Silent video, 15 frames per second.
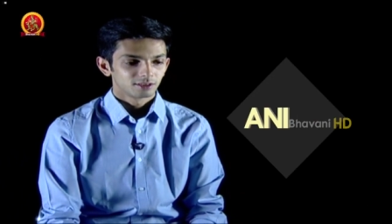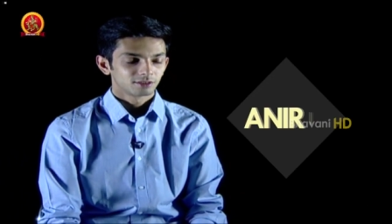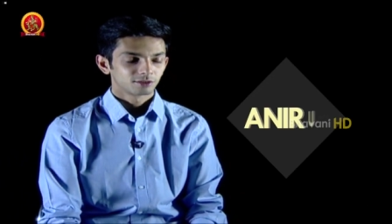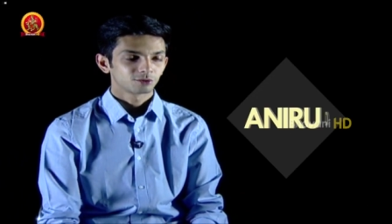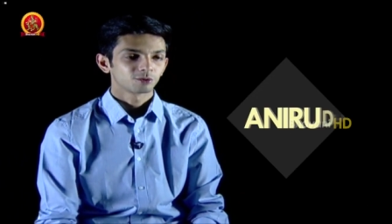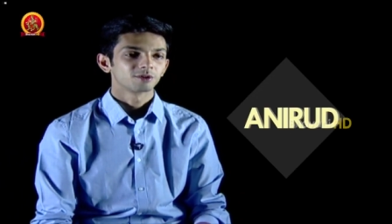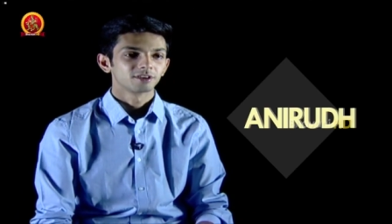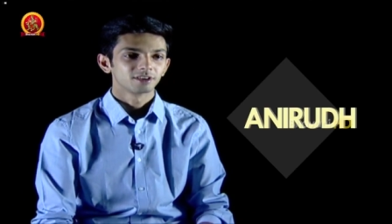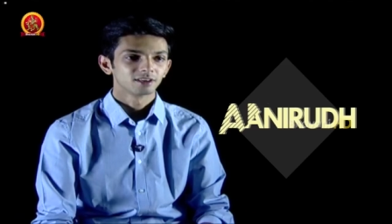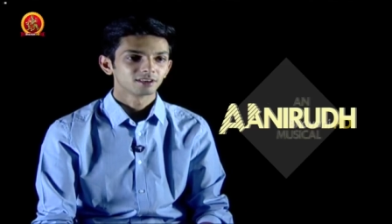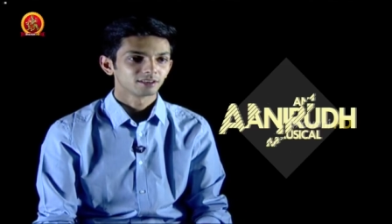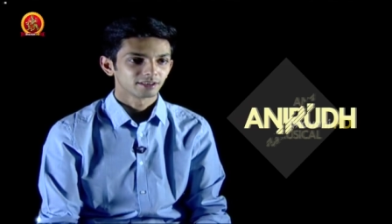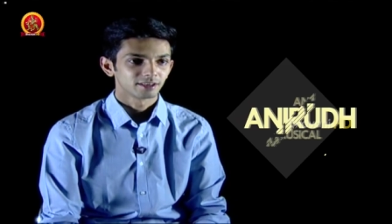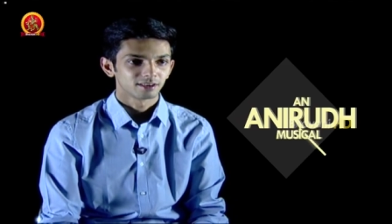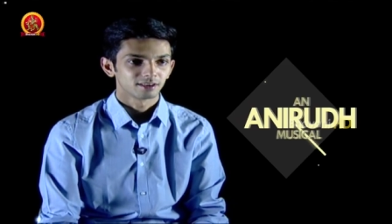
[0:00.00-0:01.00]
So
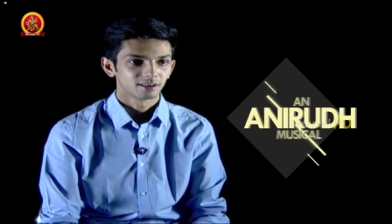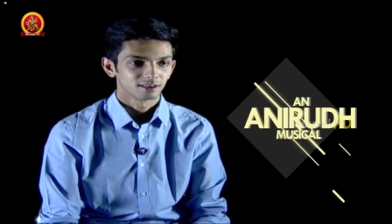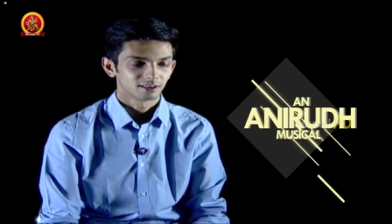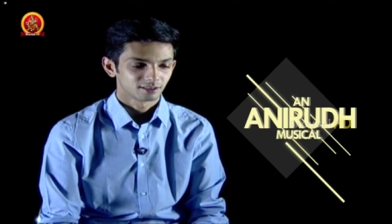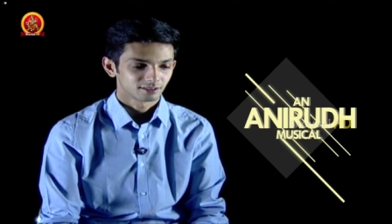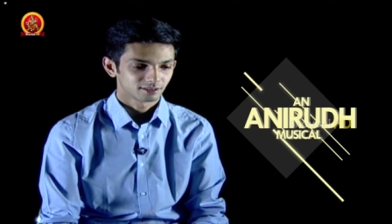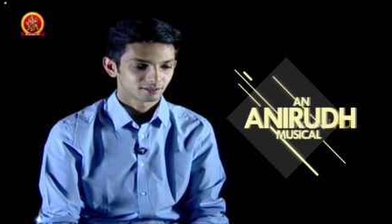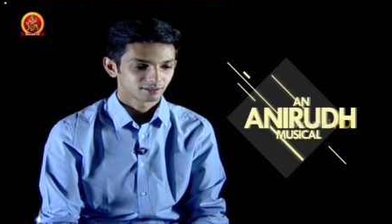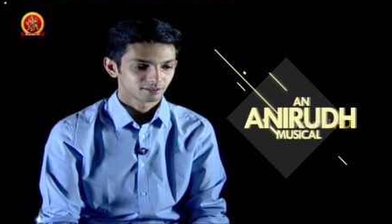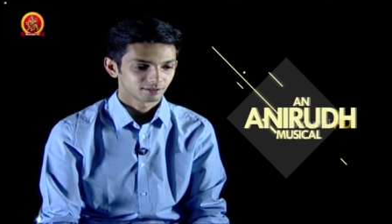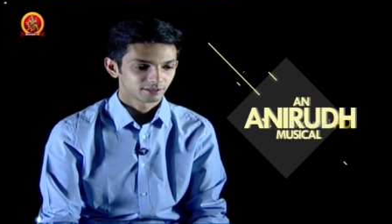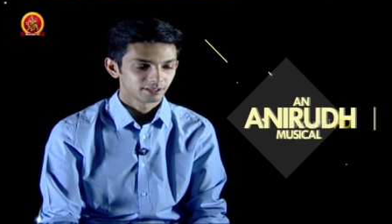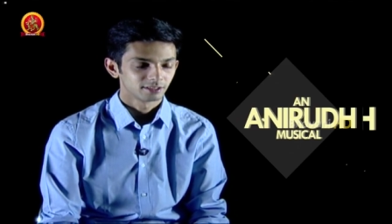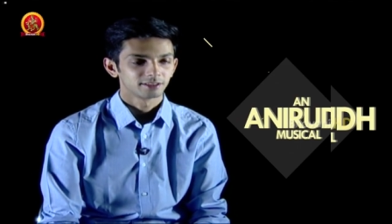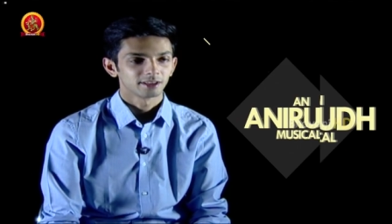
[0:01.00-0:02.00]
here
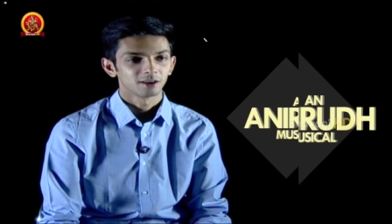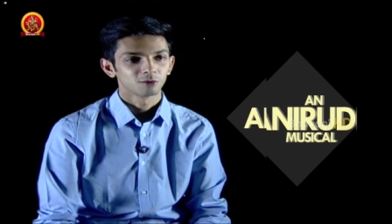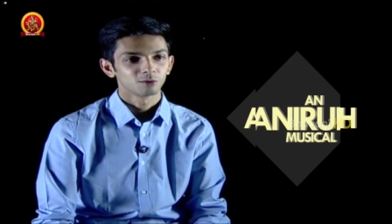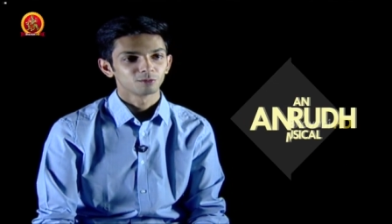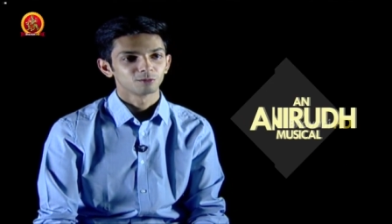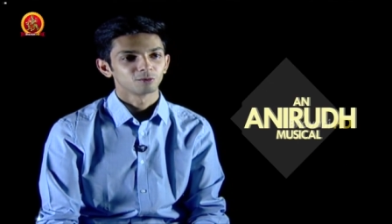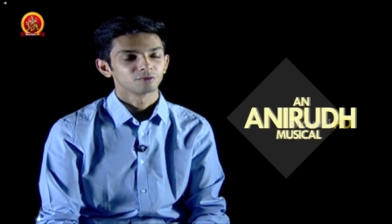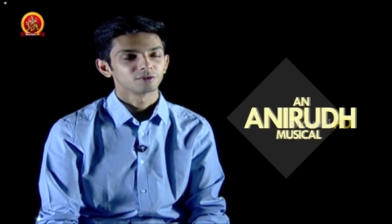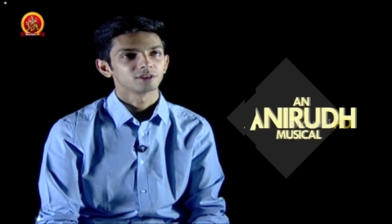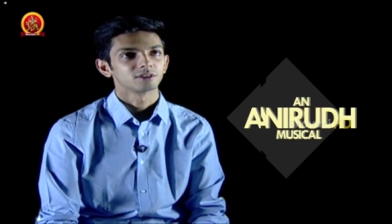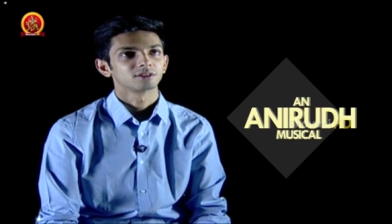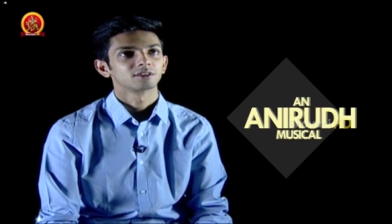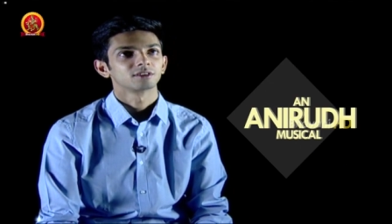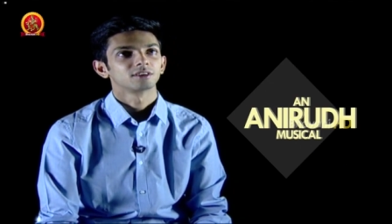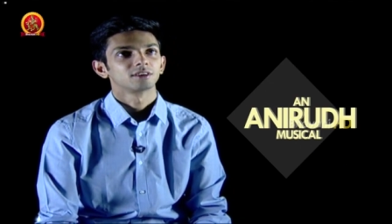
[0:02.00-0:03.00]
in Telugu
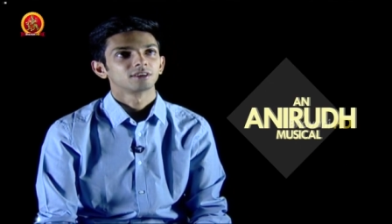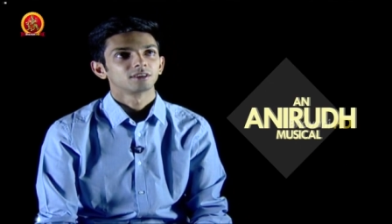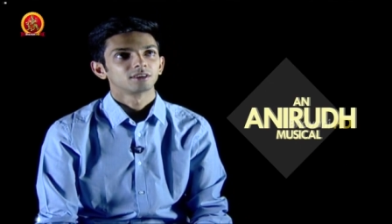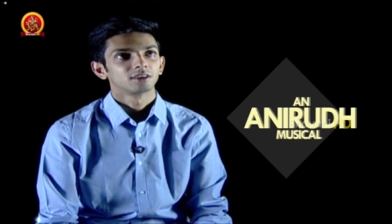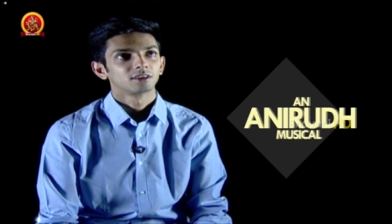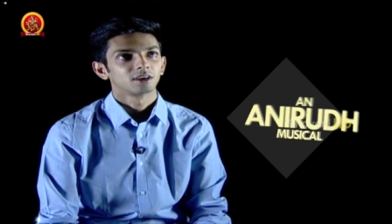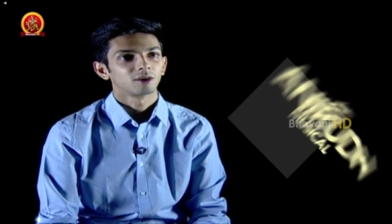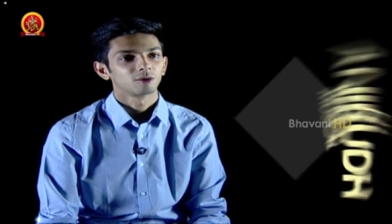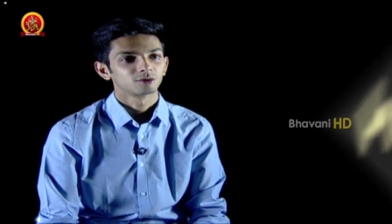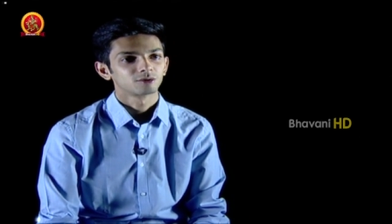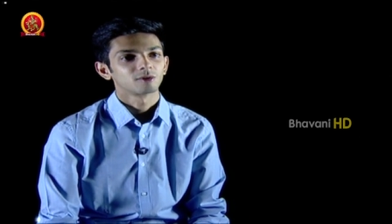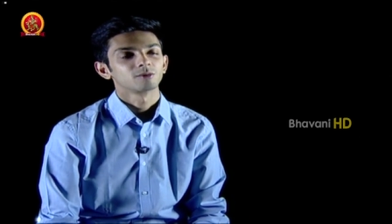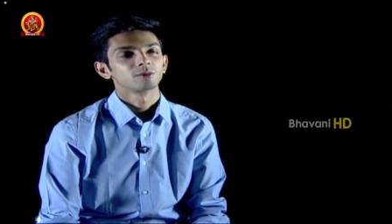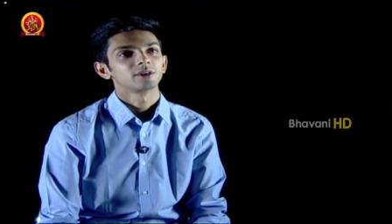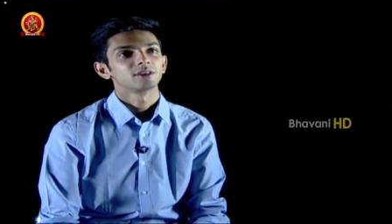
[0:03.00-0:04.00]
movies, I was
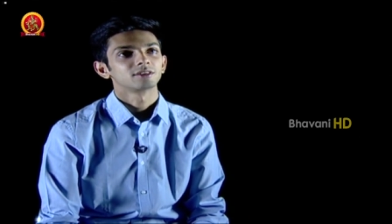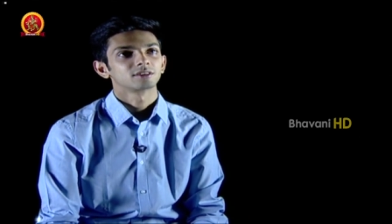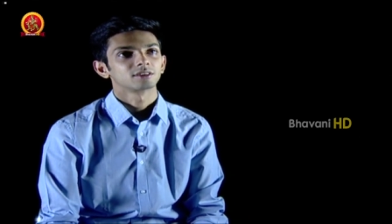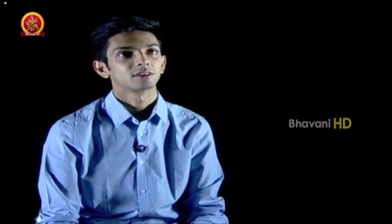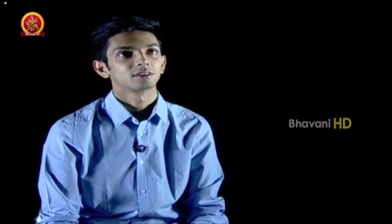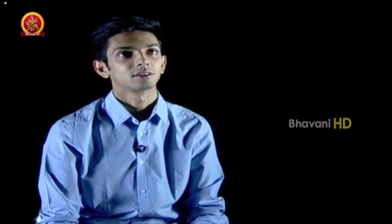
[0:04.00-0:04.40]
always